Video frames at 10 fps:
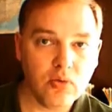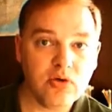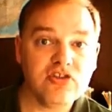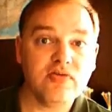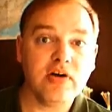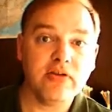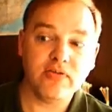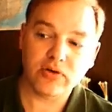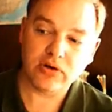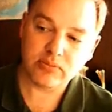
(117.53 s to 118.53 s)
Which of all the
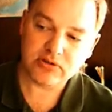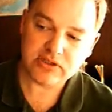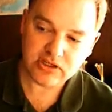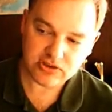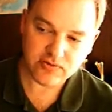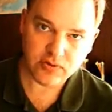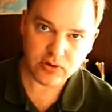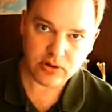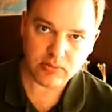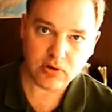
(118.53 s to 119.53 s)
phone numbers is your
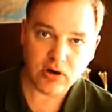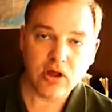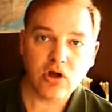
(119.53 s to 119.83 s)
phone number?